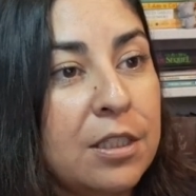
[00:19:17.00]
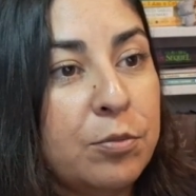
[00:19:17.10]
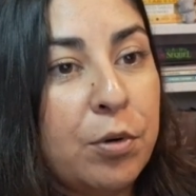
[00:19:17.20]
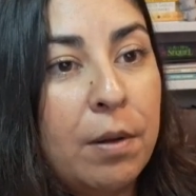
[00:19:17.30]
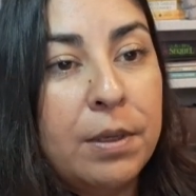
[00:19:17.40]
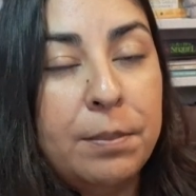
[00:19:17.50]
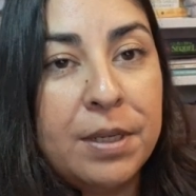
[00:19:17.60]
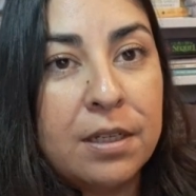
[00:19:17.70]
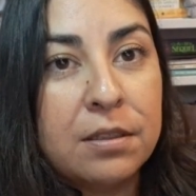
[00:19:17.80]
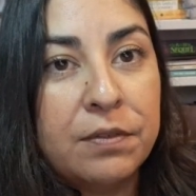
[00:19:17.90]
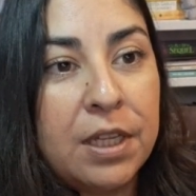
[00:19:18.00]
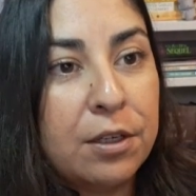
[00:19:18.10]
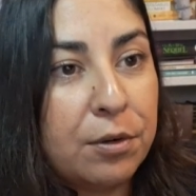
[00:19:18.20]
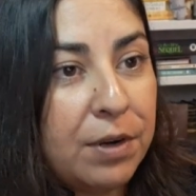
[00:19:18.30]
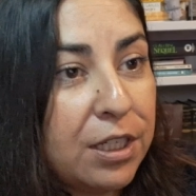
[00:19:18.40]
is probably because of the
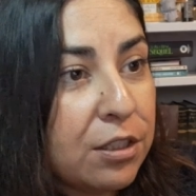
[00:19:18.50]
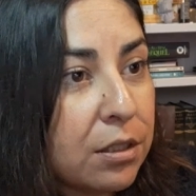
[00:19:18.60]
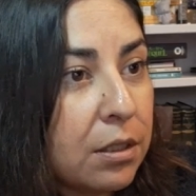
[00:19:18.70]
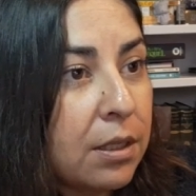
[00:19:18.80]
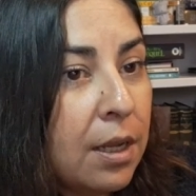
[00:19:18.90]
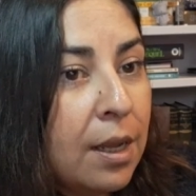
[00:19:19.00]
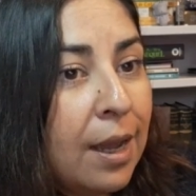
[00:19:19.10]
narration.